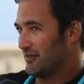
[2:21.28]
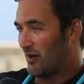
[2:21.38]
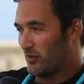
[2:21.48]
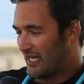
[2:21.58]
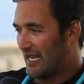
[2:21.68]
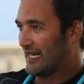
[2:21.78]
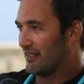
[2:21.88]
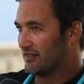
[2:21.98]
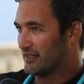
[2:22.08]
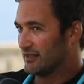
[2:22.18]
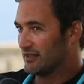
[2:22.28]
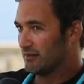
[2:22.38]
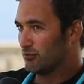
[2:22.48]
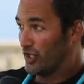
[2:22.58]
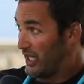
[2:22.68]
that we can't even
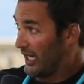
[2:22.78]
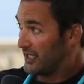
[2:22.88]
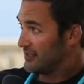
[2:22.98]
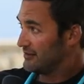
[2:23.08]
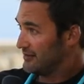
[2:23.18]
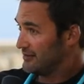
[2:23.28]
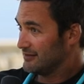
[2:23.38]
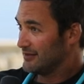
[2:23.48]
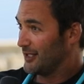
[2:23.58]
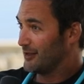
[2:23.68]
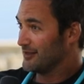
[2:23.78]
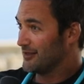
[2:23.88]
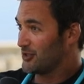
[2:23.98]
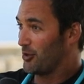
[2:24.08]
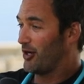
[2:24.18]
predict. You know,
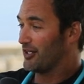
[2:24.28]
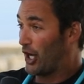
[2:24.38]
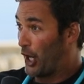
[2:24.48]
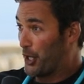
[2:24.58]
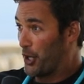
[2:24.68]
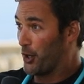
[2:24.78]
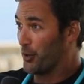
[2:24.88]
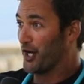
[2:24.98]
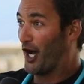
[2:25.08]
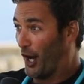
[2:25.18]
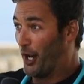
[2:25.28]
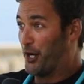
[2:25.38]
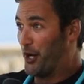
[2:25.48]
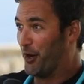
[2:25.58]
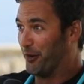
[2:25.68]
the so-called unknown
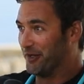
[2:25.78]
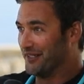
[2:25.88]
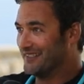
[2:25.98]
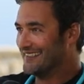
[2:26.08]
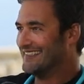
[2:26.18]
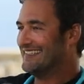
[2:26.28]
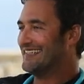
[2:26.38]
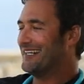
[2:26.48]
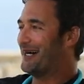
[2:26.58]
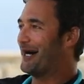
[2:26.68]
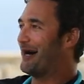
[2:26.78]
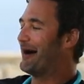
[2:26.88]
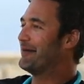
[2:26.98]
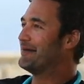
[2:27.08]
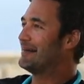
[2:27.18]
unknown.
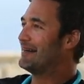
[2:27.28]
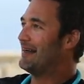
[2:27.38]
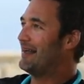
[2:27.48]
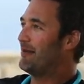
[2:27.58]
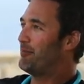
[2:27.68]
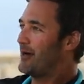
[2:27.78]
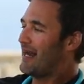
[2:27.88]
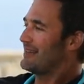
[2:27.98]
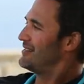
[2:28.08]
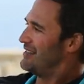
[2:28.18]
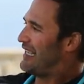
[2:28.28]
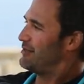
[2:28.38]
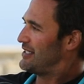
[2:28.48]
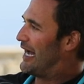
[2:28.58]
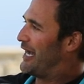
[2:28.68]
Uh, but at the same
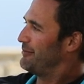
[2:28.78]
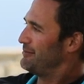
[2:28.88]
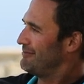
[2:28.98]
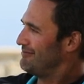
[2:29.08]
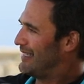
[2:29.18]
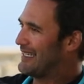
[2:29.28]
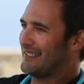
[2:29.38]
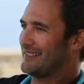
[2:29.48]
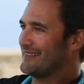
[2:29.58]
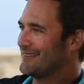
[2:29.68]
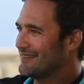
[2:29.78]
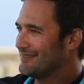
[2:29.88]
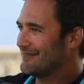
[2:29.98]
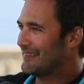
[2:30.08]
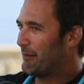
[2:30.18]
time, like,
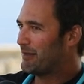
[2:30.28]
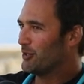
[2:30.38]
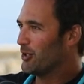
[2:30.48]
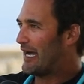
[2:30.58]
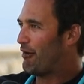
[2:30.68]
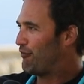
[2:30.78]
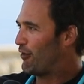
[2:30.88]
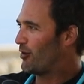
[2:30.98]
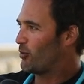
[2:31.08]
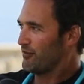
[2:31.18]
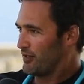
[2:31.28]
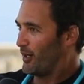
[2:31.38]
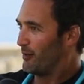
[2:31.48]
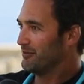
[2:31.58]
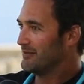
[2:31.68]
I mean, look how far we've
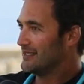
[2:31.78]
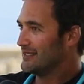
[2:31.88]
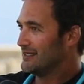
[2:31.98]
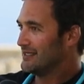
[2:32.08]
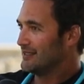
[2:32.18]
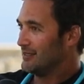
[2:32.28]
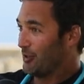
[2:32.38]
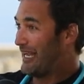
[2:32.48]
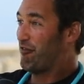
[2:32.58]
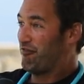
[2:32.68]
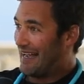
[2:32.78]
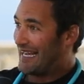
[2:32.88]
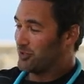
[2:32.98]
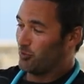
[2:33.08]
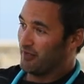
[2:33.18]
come look how
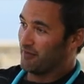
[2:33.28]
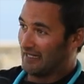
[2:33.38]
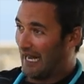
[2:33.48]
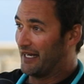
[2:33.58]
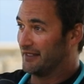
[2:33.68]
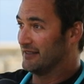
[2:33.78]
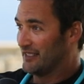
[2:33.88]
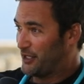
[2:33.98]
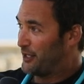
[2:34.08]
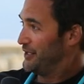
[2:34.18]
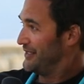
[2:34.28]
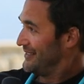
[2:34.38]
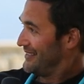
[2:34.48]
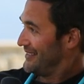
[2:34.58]
fast we've gotten here.